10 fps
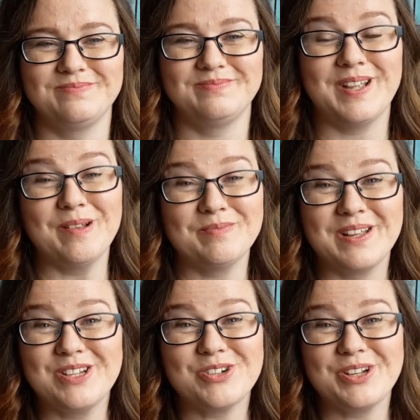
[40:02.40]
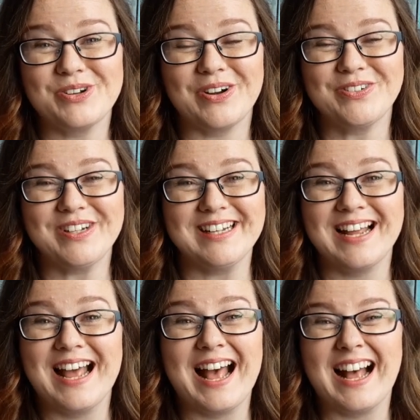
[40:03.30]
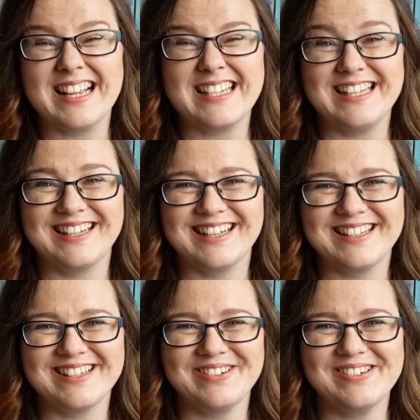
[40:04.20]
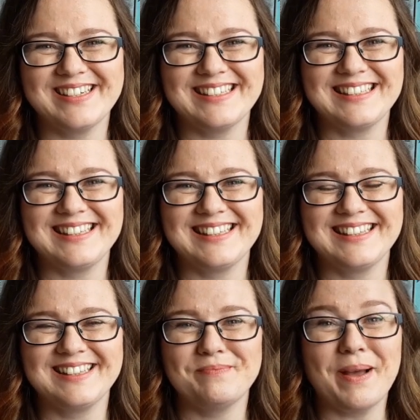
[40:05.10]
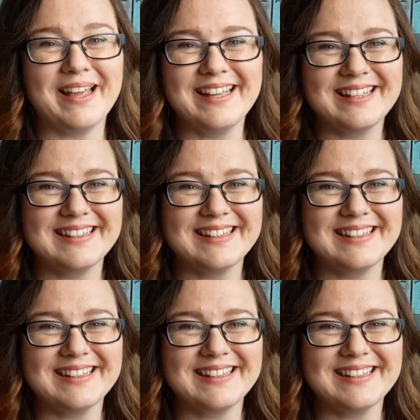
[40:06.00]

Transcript: yeah, enjoy your crafting. I'll see you again soon. Bye.